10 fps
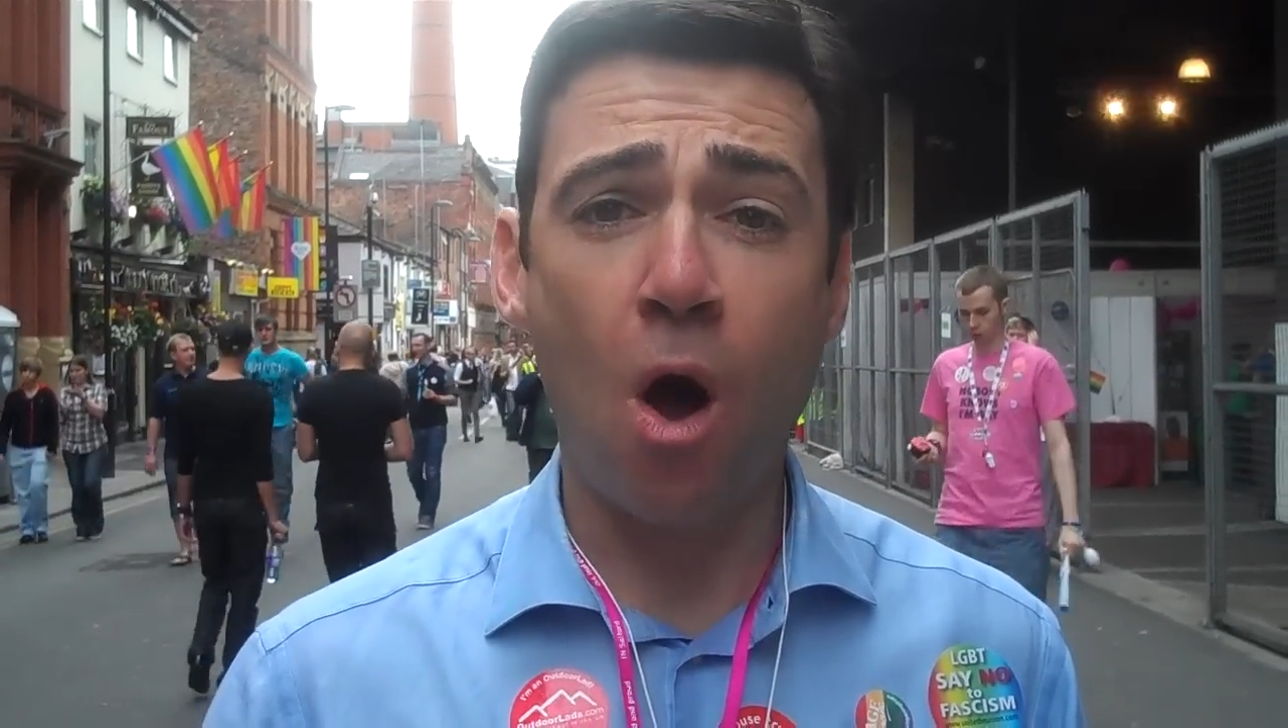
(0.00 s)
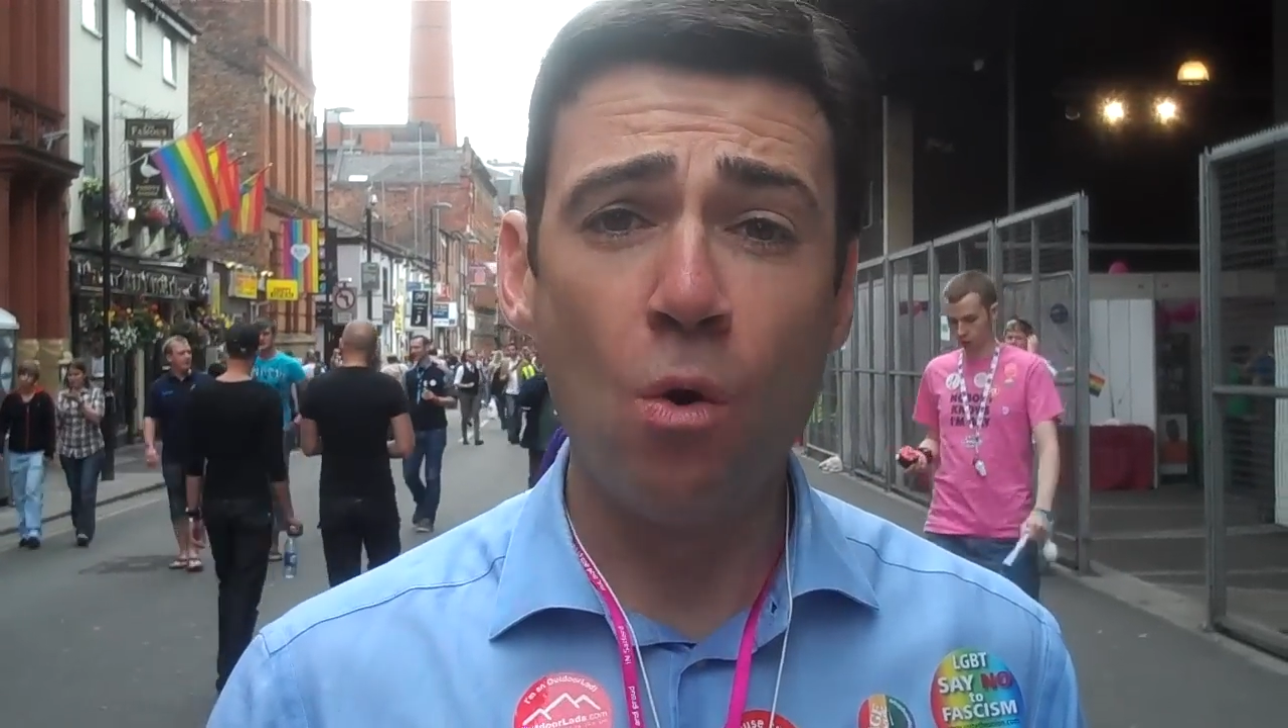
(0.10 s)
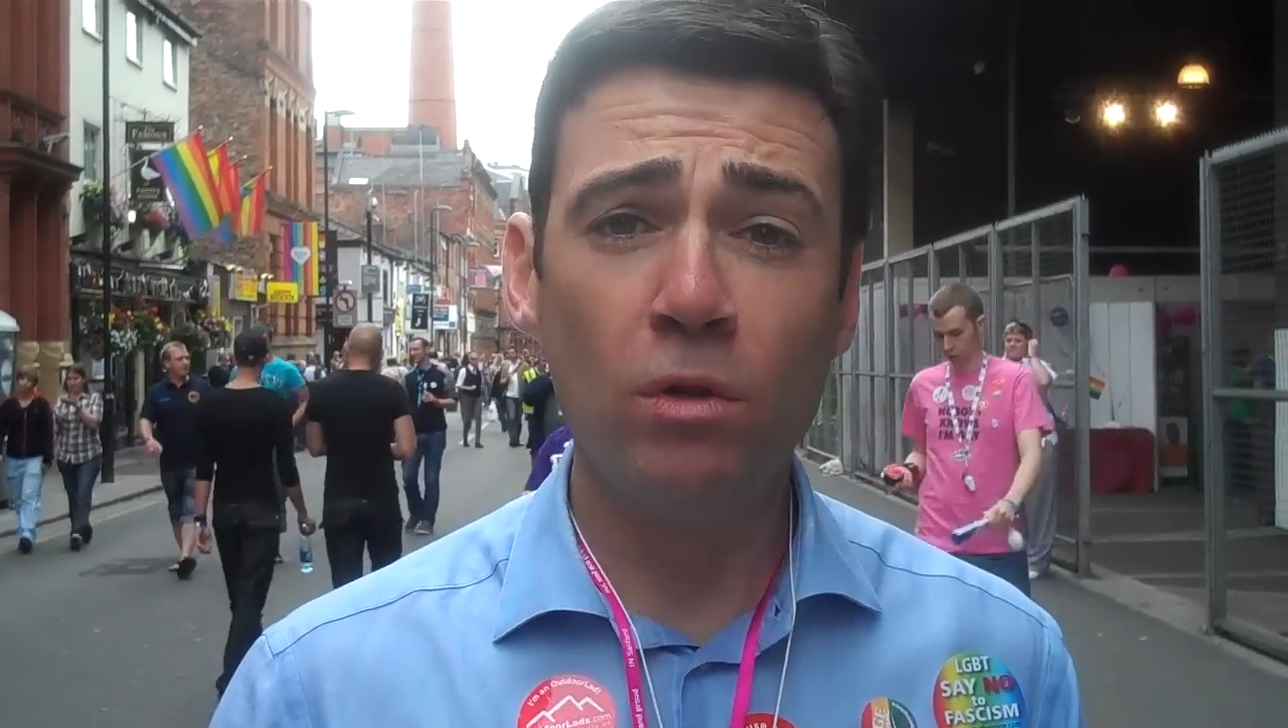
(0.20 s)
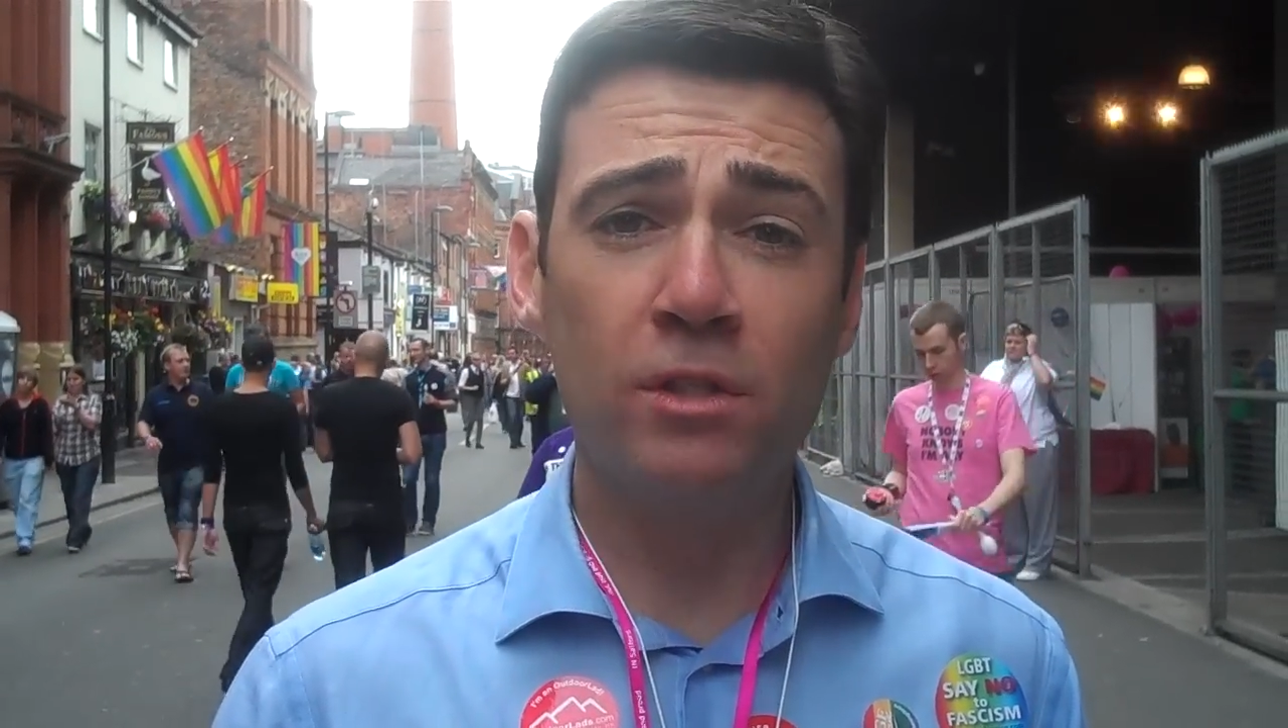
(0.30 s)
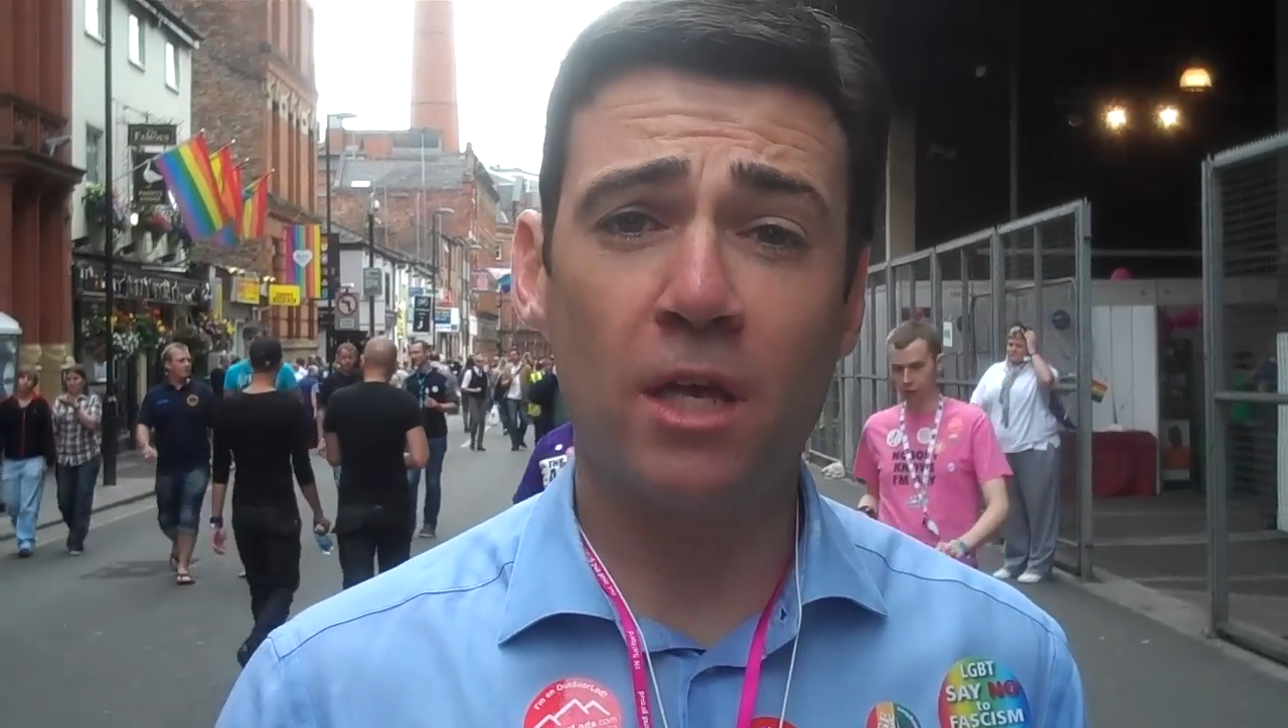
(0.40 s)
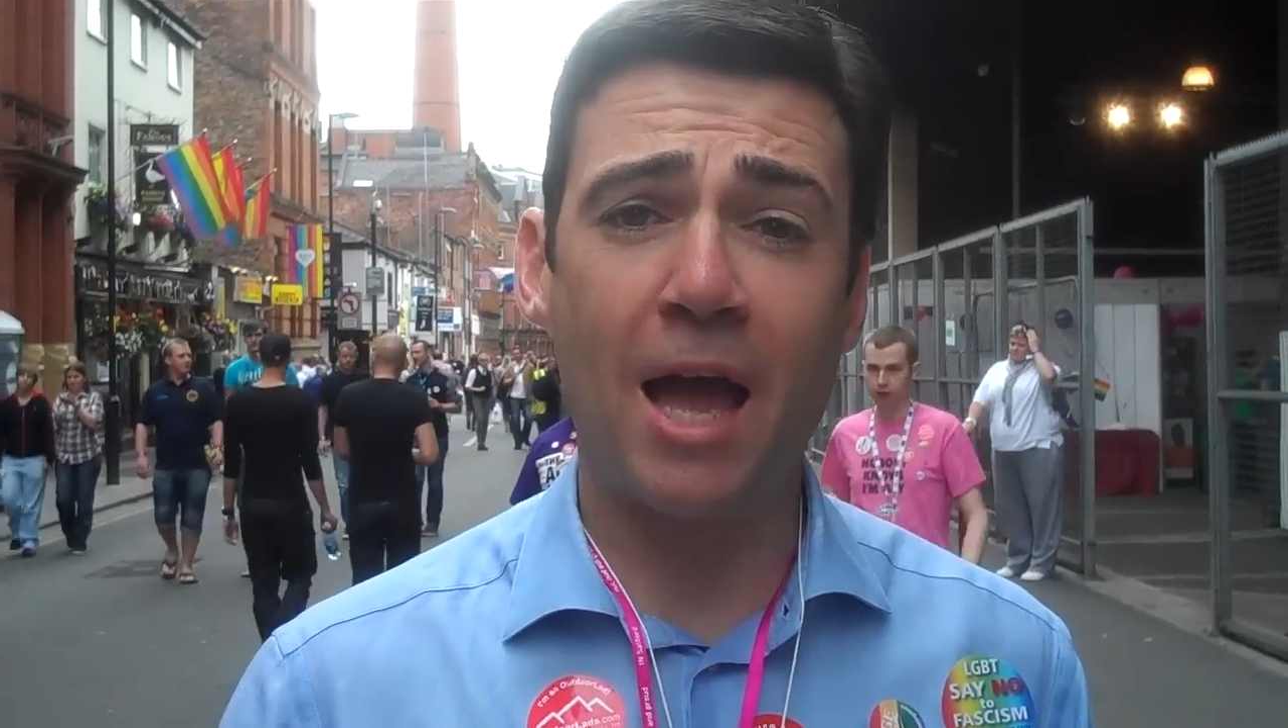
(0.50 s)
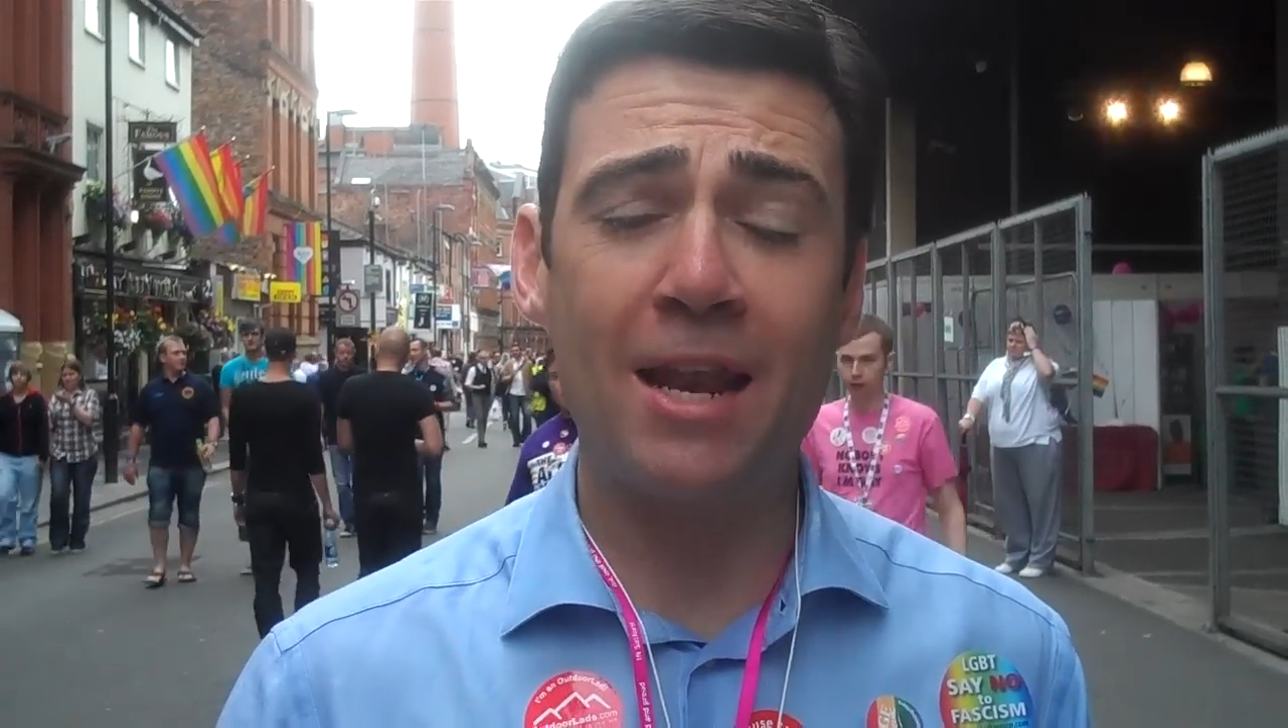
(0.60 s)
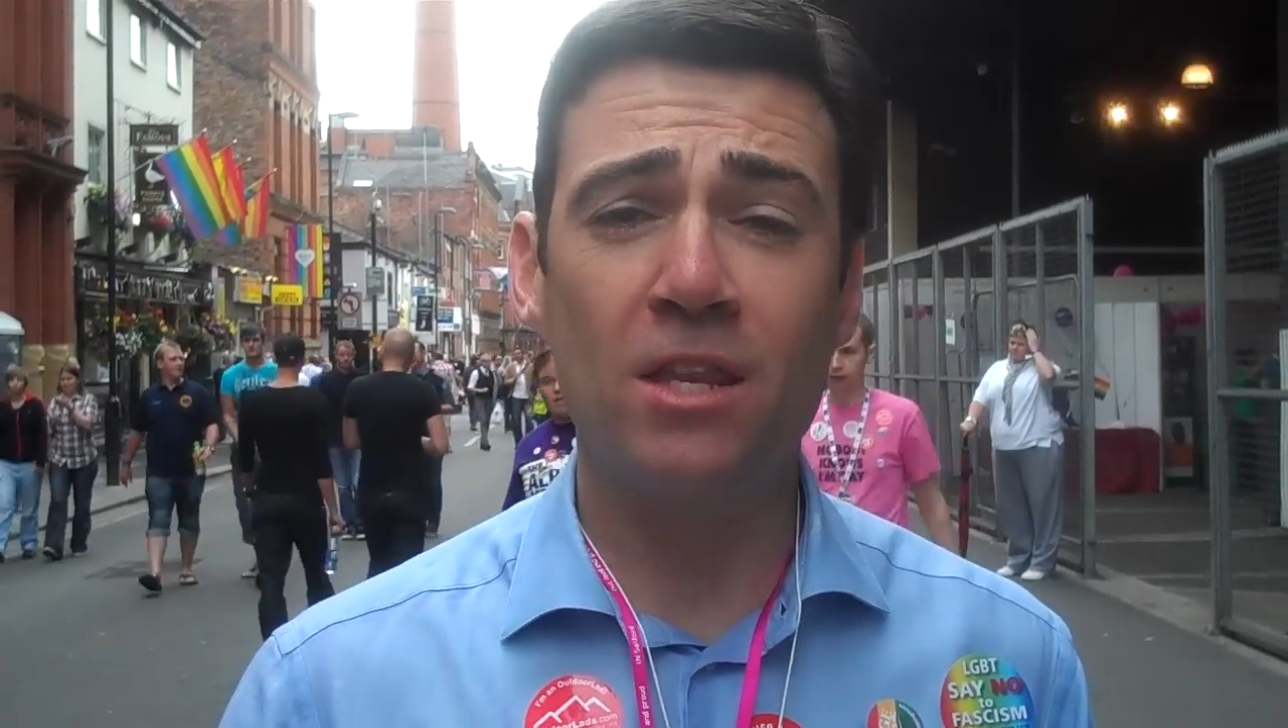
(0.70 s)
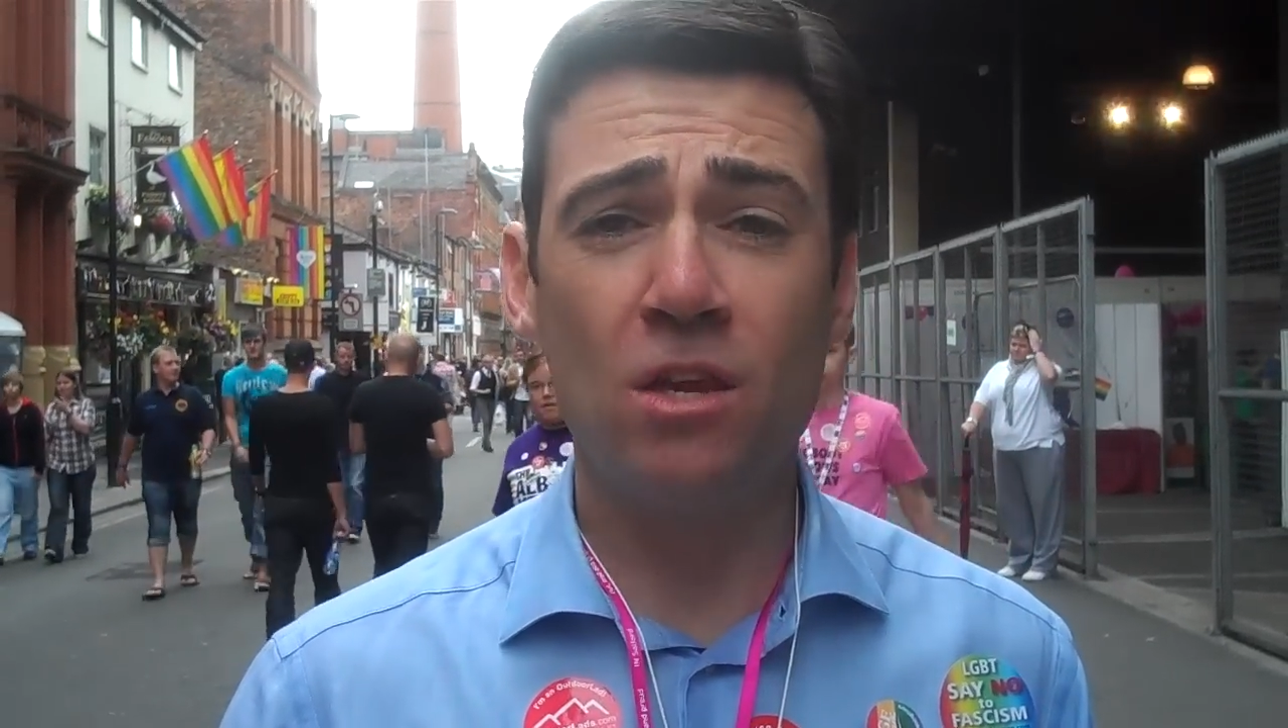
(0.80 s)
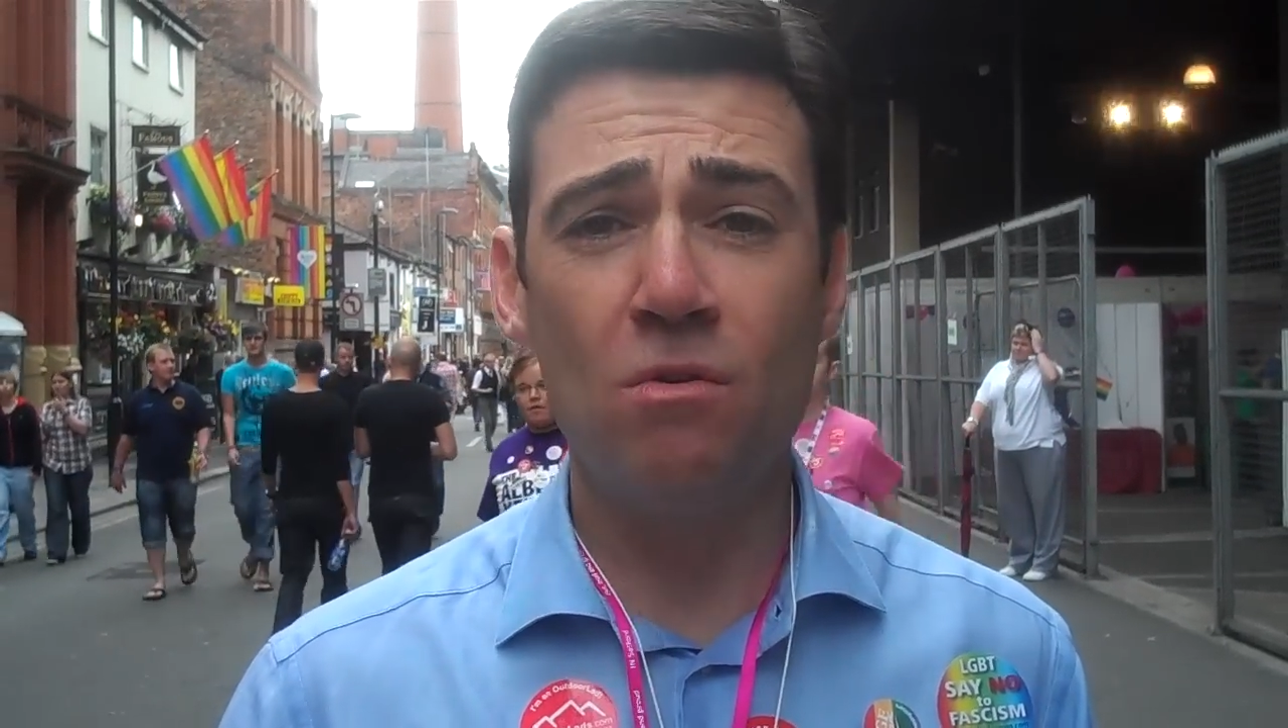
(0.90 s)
old and